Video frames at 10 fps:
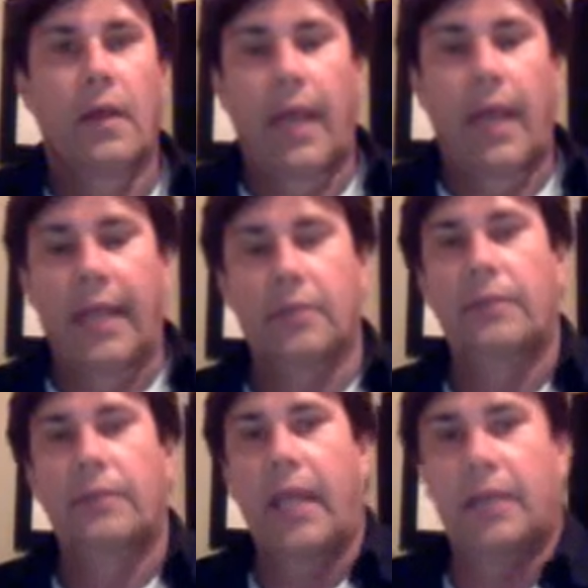And
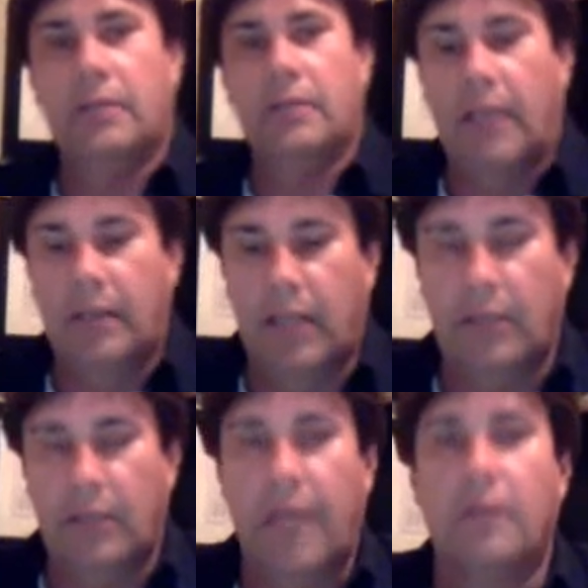and and
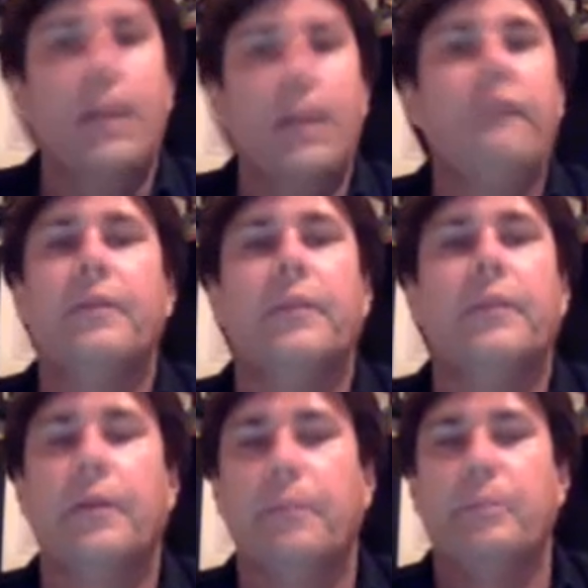and, and love the,
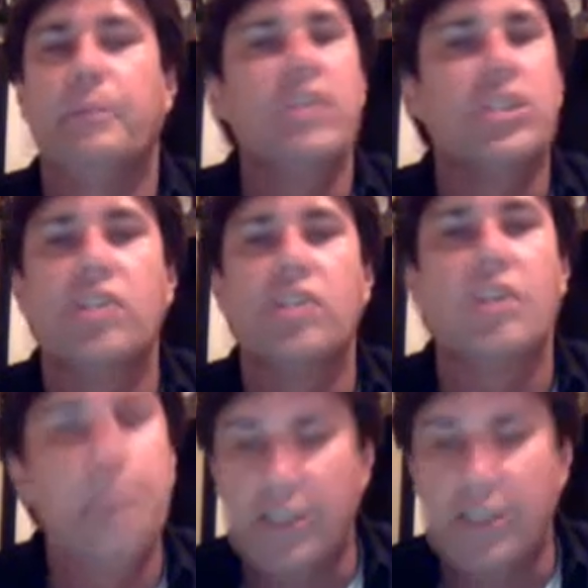the, the positions and
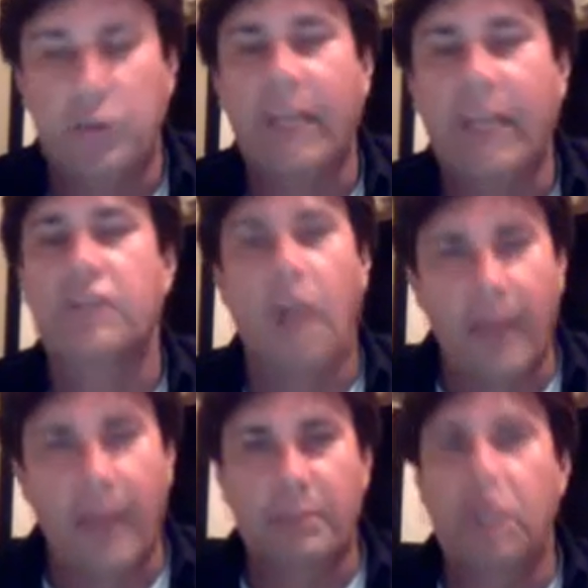the ministry gifts and all
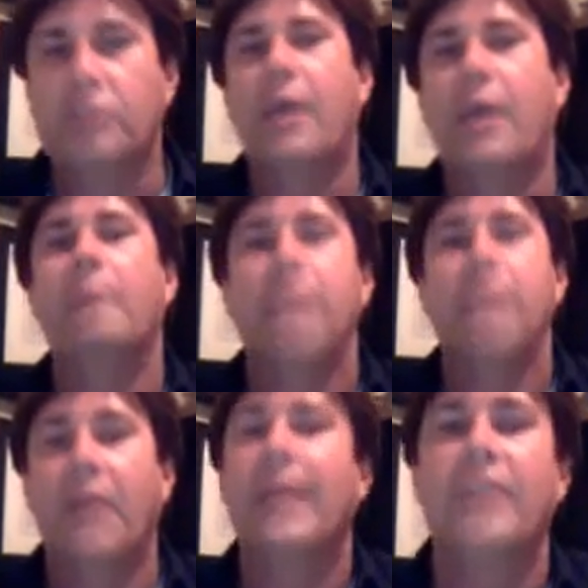that. But you understand what I'm
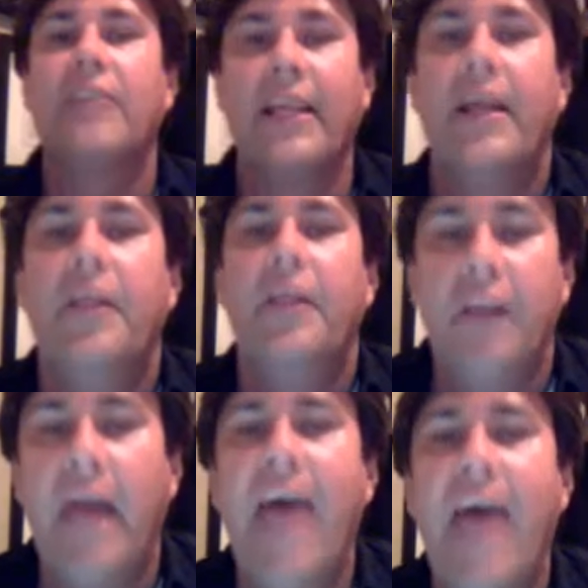saying? It, it,
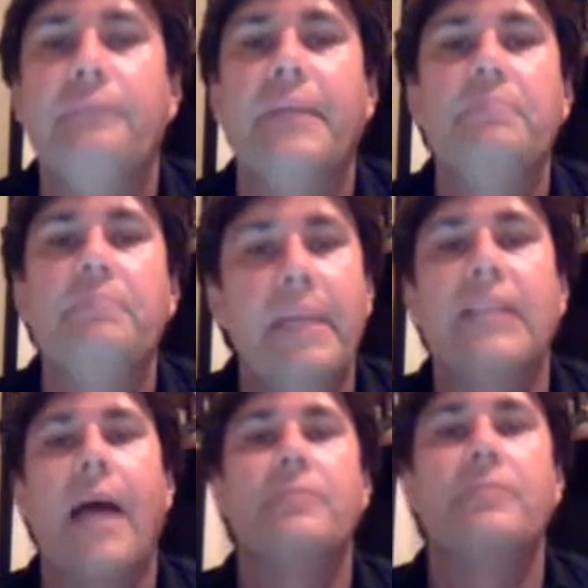there have been many
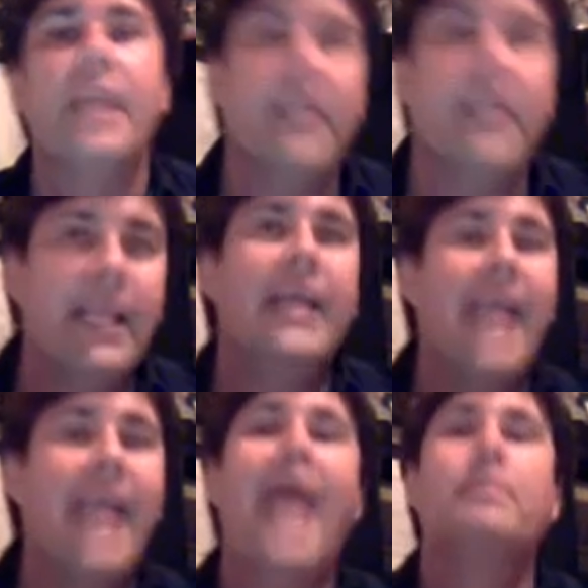times that it, it
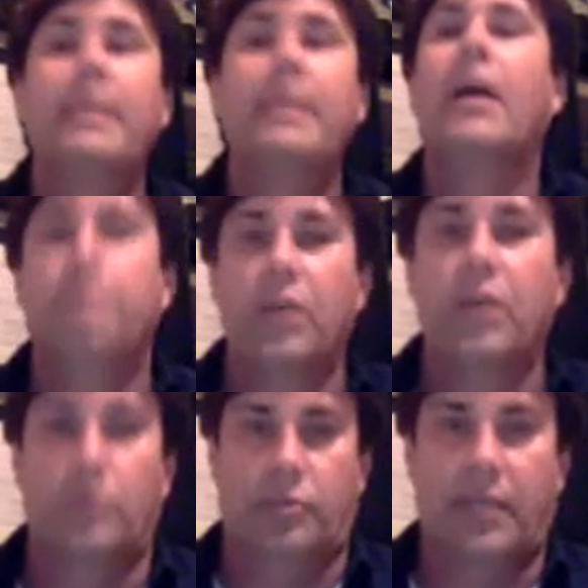can be
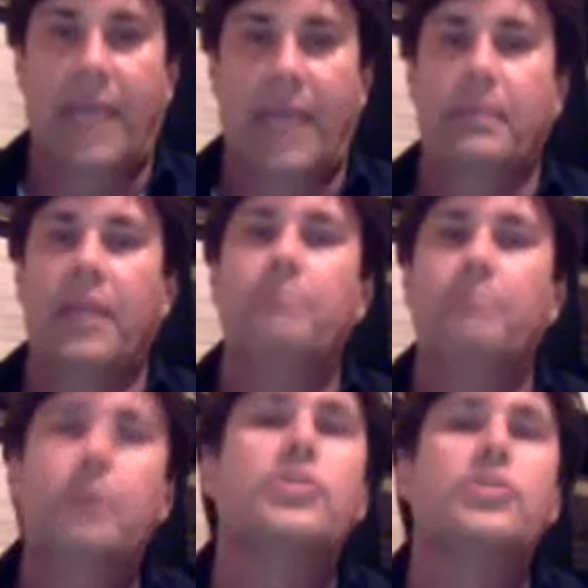abused. It can be an
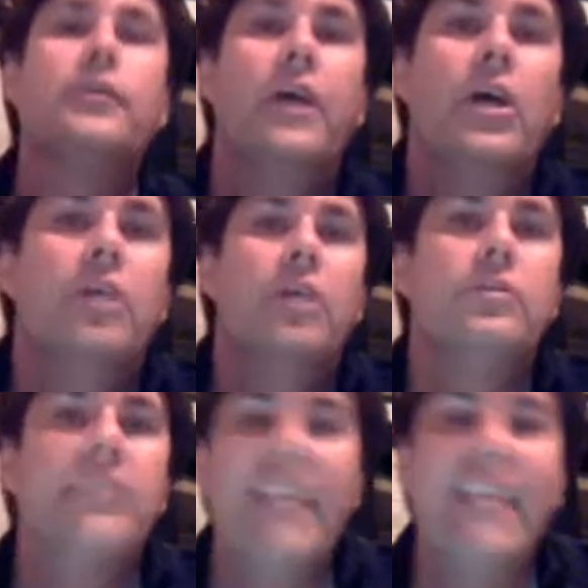abusive
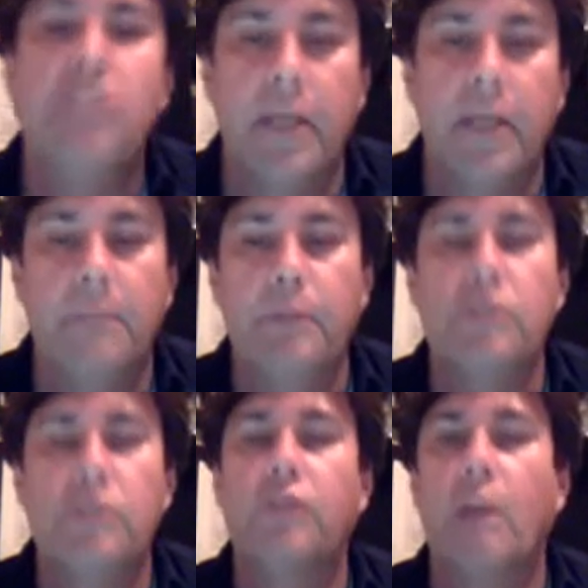teaching, an
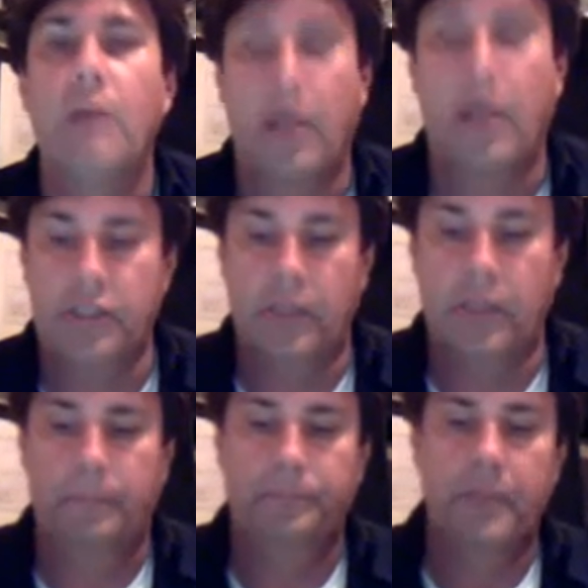abusive terminology.
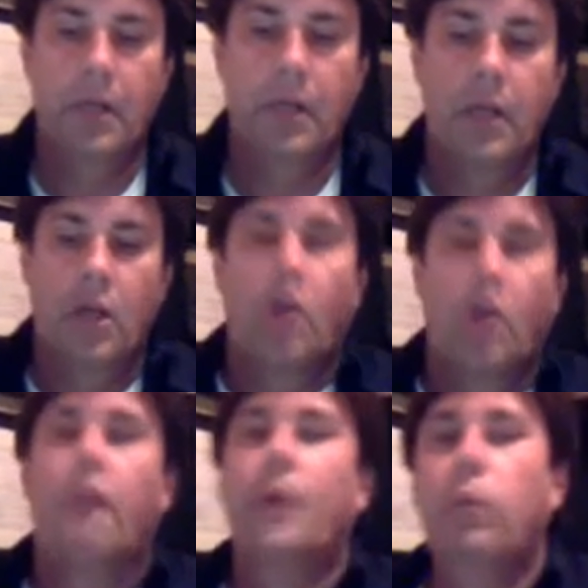
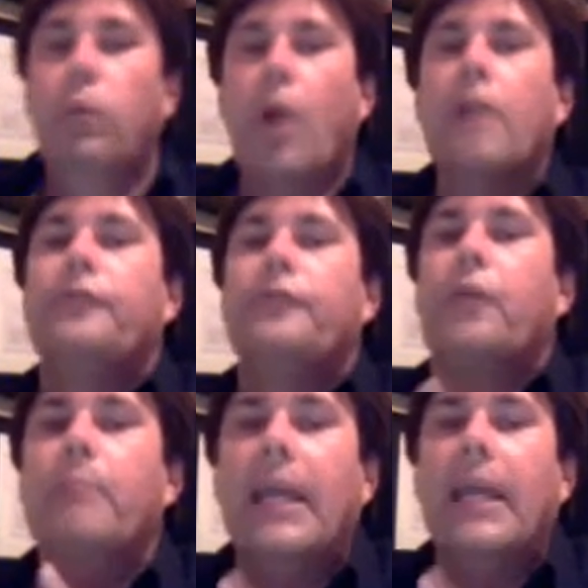The word
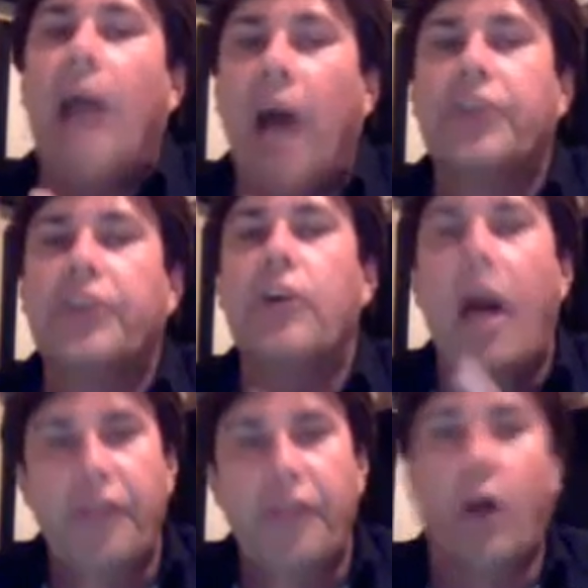for being under
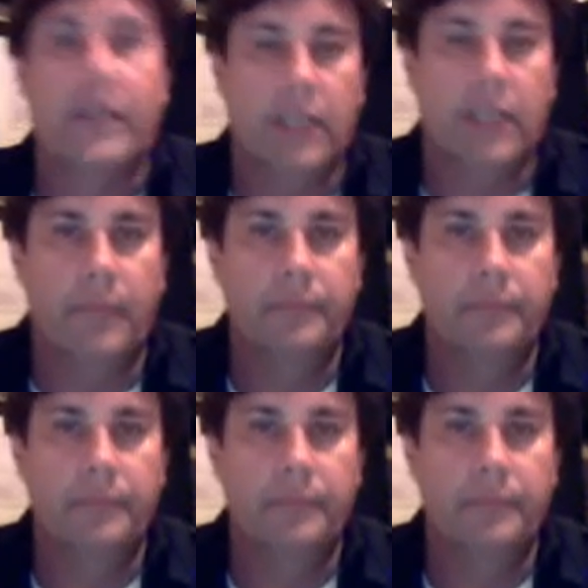authority